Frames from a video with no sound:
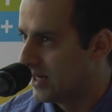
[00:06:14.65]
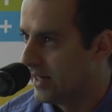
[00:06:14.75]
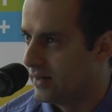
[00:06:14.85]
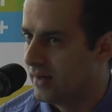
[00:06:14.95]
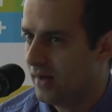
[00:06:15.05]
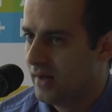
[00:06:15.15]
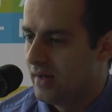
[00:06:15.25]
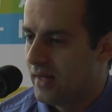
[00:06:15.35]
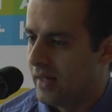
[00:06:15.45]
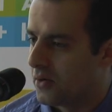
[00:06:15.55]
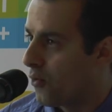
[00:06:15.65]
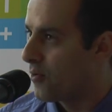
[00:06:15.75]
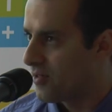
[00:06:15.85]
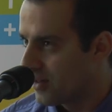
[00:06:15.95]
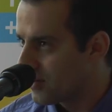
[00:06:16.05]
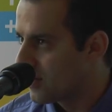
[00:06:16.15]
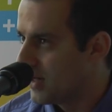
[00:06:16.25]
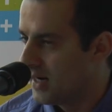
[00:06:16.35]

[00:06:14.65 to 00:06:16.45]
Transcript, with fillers: and courses.